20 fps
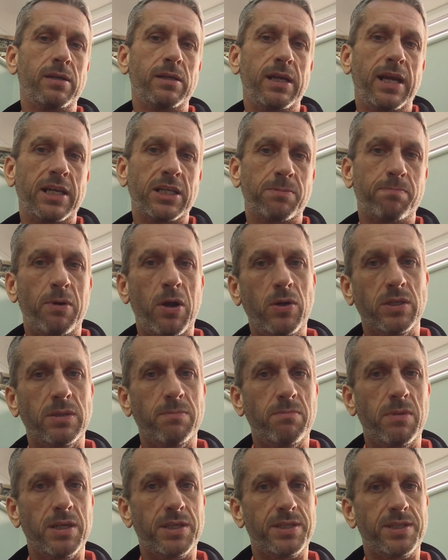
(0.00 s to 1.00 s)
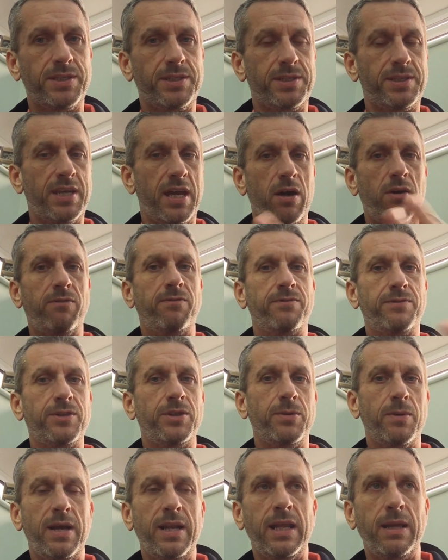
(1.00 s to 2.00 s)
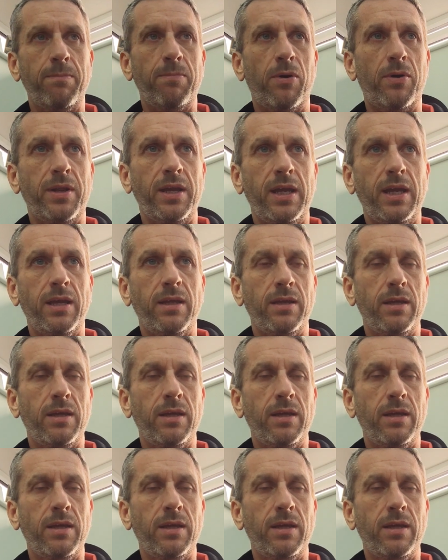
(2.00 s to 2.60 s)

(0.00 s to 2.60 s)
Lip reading: exposing myself to anybody.